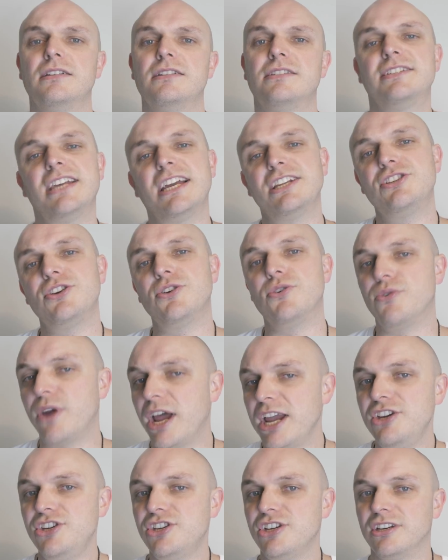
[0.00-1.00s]

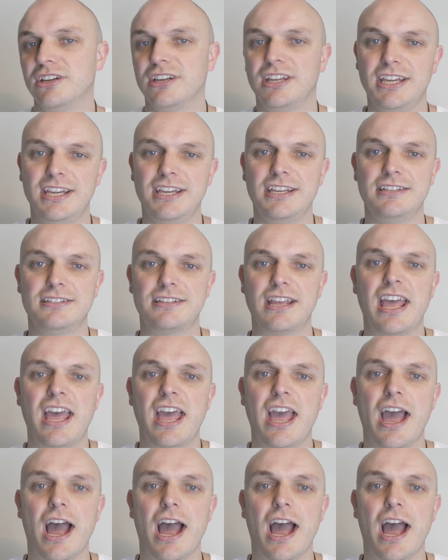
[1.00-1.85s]
Saturation is